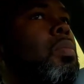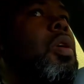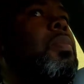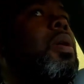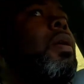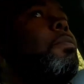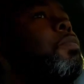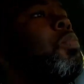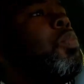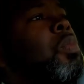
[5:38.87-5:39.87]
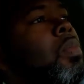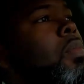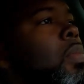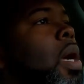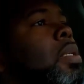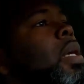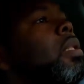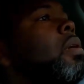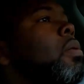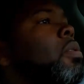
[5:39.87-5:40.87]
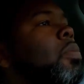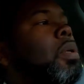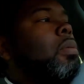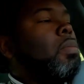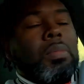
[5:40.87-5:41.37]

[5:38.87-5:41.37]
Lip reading: hit me up. I'll take those, but